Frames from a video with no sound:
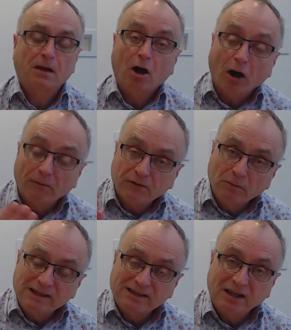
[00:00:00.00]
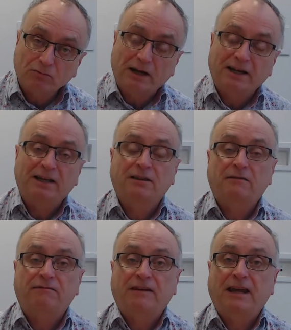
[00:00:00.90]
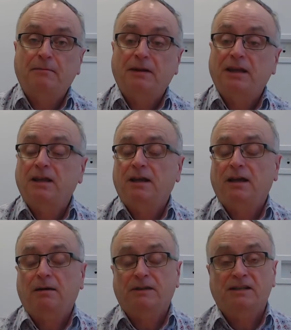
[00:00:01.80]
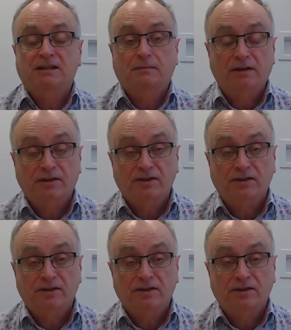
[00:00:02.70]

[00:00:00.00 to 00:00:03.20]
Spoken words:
Often we see it running in the family. There's some other